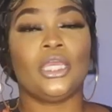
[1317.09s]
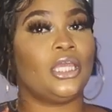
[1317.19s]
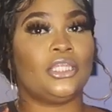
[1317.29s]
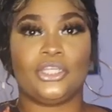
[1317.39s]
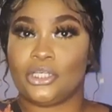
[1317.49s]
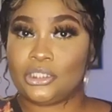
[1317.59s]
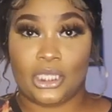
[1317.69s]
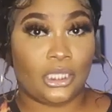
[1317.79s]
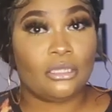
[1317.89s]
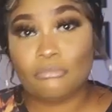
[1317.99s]
and they're
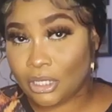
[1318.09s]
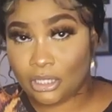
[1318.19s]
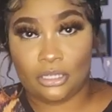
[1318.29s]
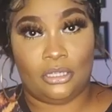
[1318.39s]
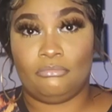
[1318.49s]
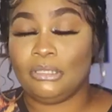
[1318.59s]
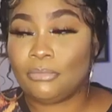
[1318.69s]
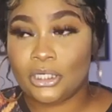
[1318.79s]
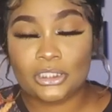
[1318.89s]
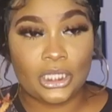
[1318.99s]
taking my um
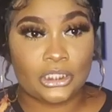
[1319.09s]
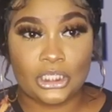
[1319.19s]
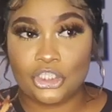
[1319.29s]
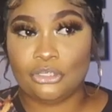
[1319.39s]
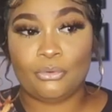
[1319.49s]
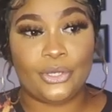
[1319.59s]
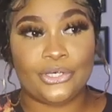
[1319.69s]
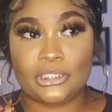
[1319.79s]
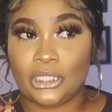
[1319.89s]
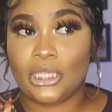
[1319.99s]
demonetization away
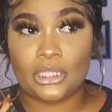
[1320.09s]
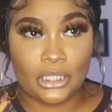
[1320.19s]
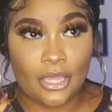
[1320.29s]
or saying